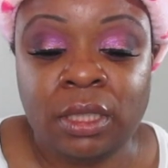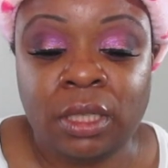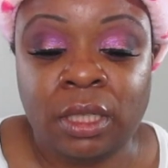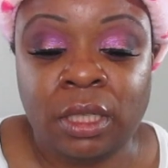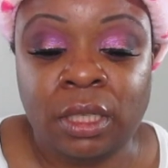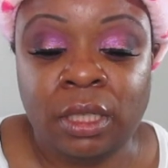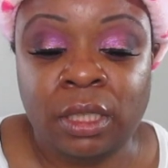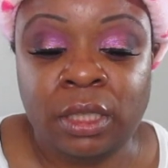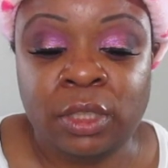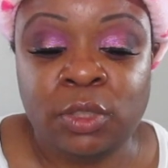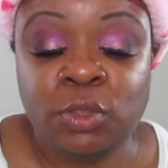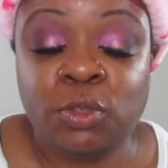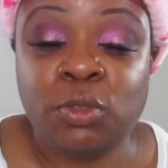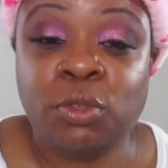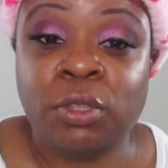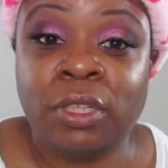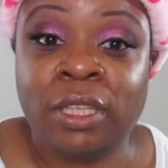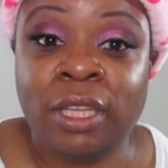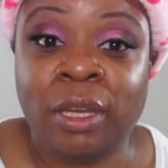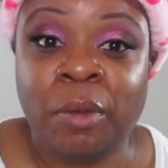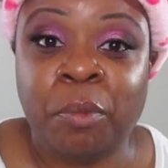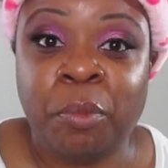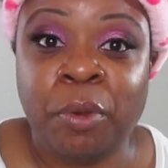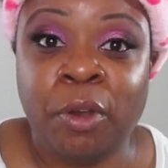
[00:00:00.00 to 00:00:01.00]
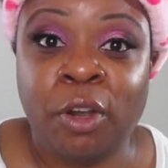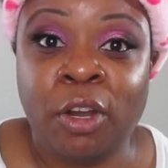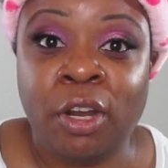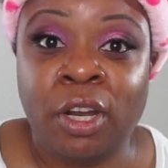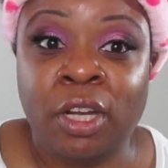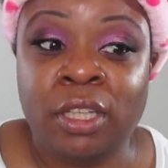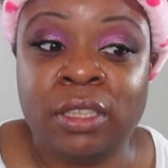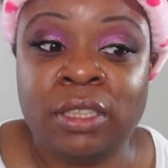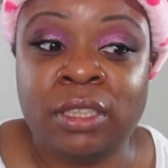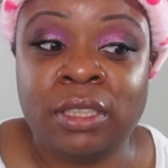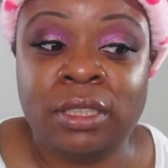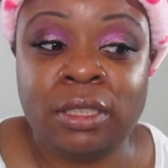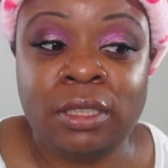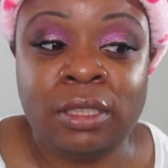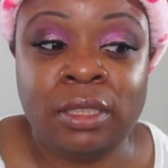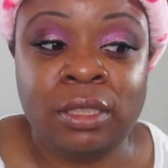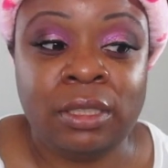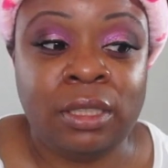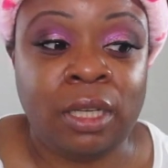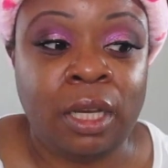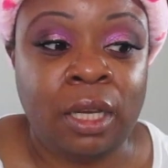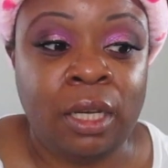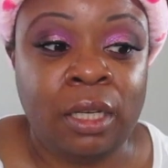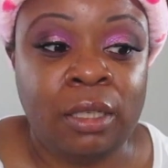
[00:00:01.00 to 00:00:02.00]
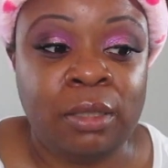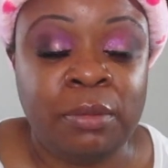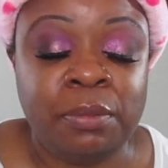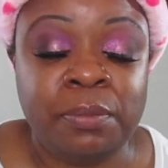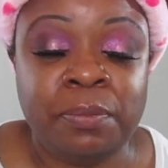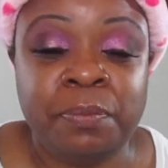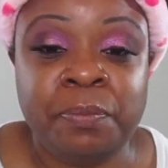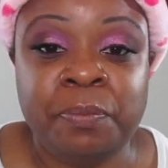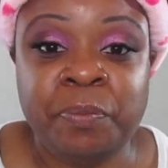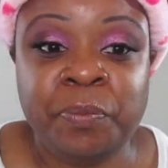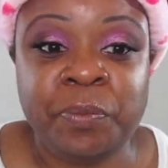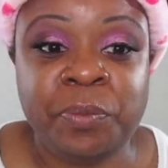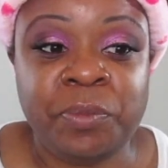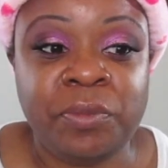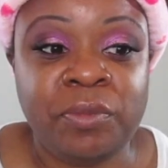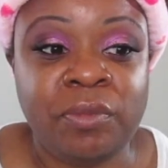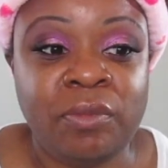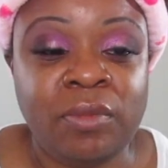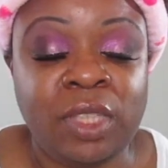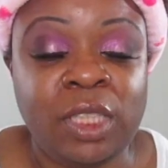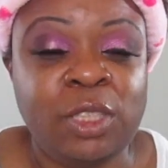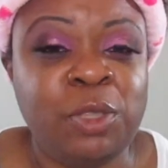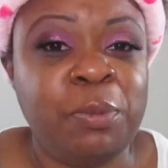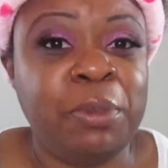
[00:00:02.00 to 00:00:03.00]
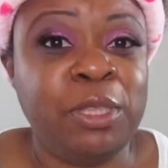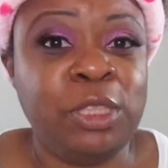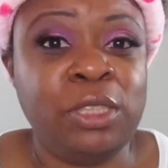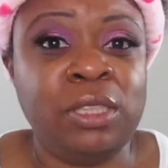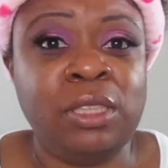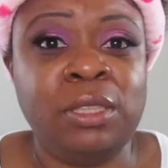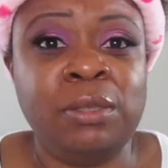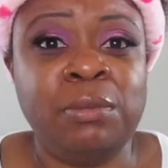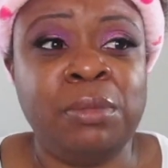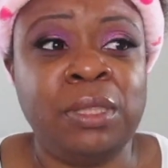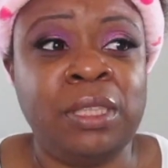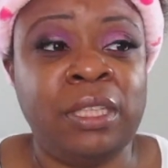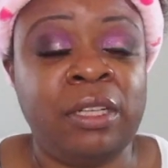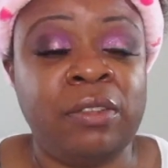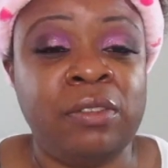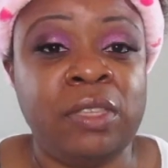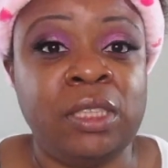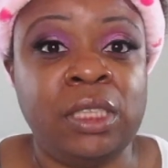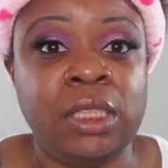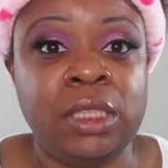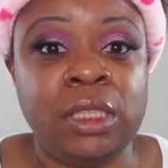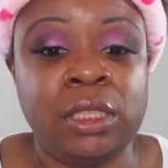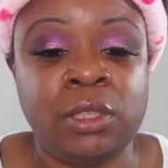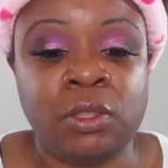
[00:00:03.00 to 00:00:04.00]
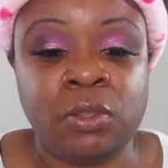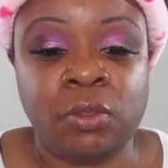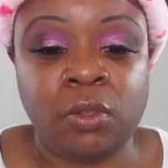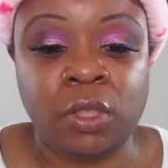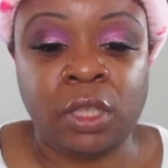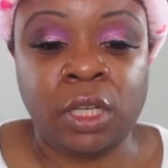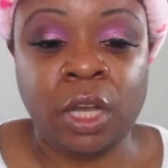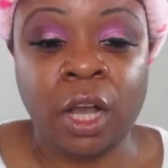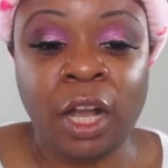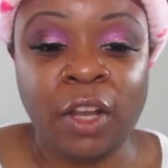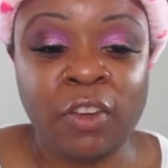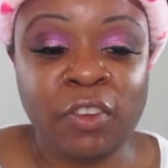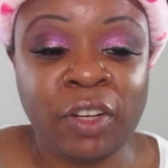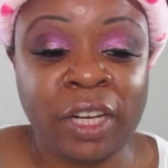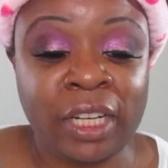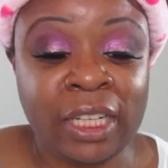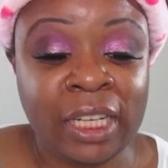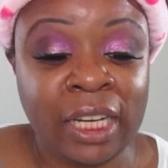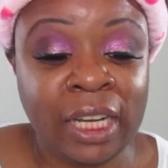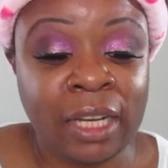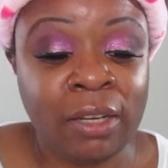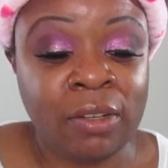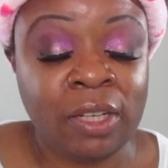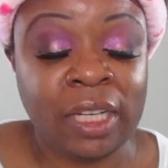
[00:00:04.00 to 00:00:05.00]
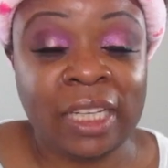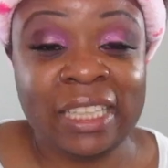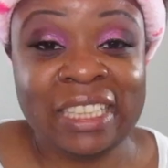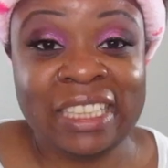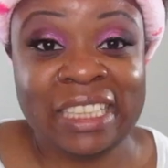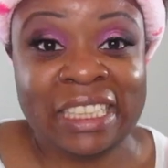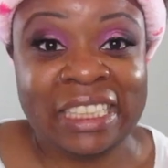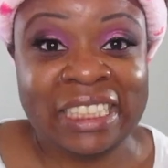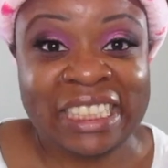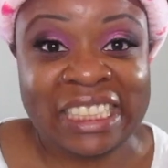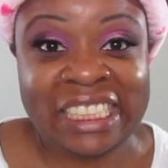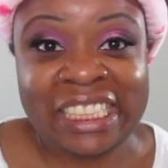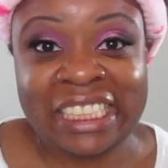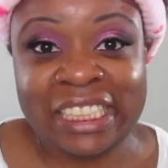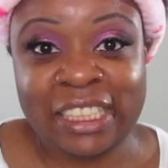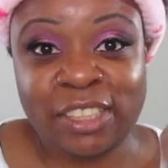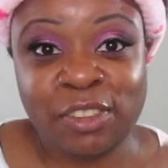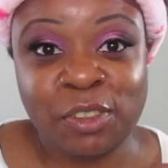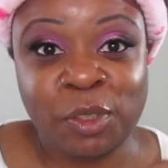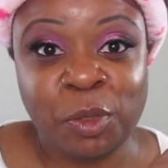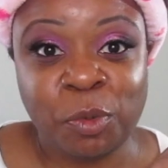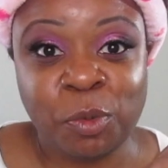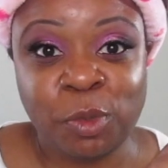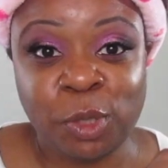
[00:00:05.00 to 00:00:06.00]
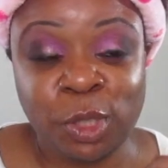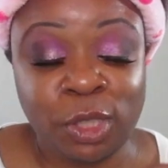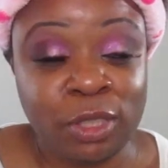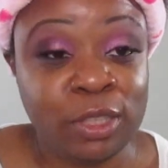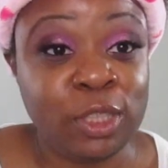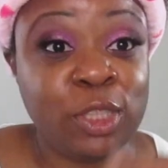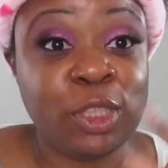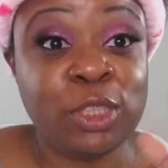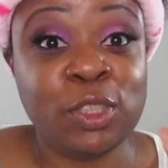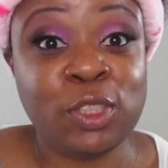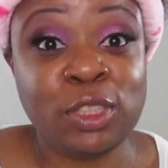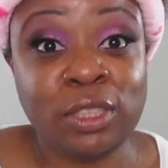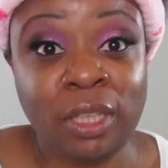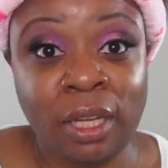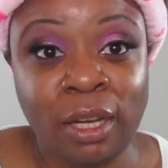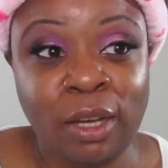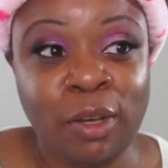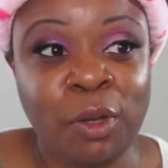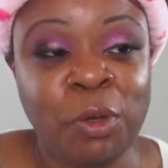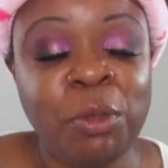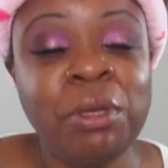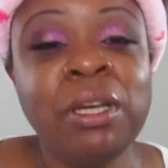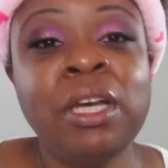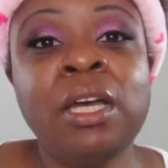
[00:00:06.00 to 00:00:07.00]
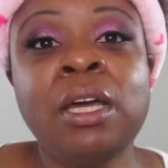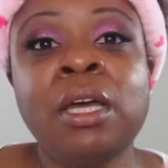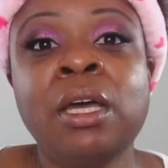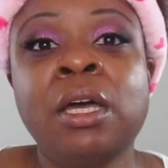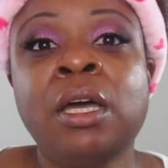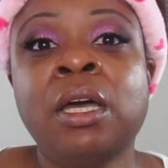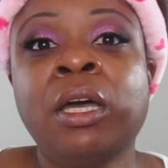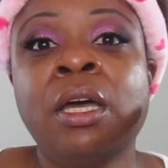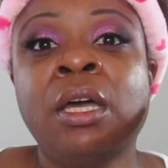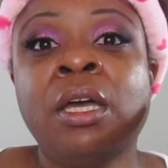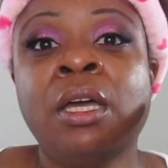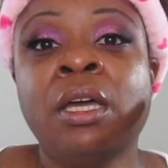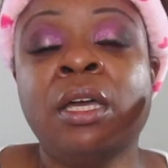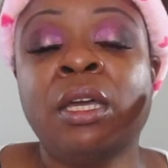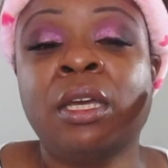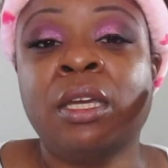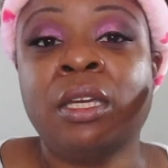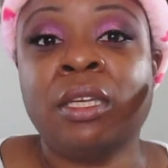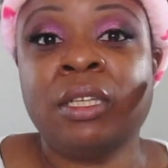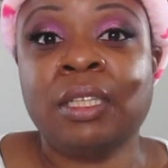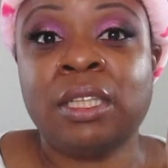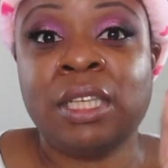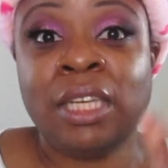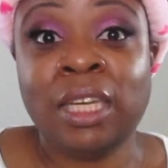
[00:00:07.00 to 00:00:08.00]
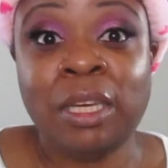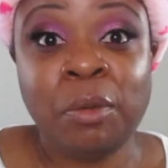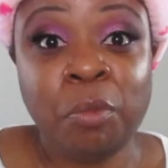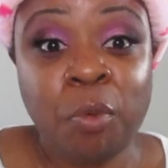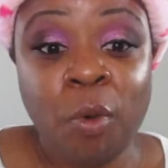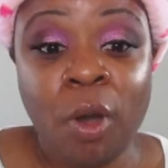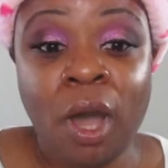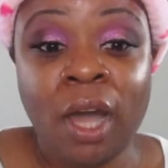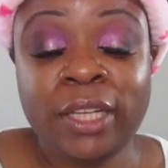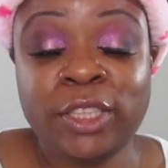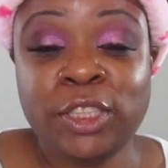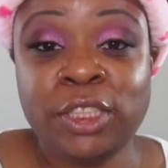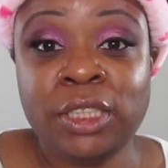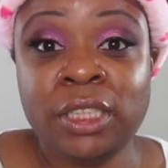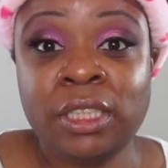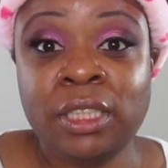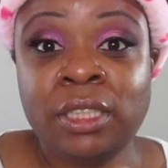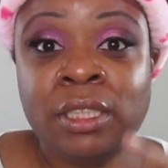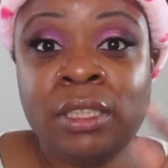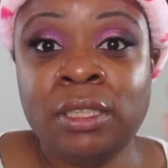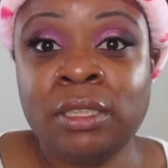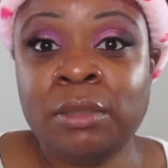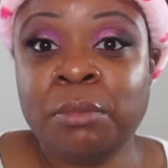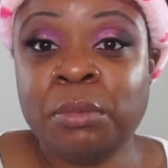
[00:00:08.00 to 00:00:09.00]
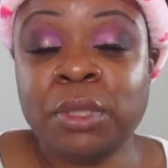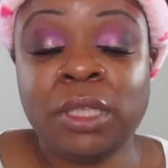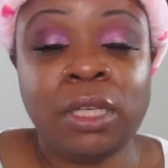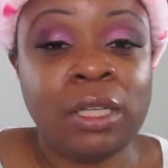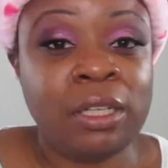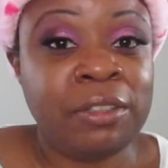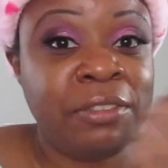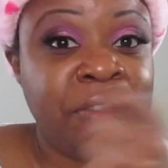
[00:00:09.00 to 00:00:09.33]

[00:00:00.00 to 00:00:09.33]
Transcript: uh, enjoy that part. Um, especially with everything that's going on right now, I need to hear a word. So keep watching. I'm going to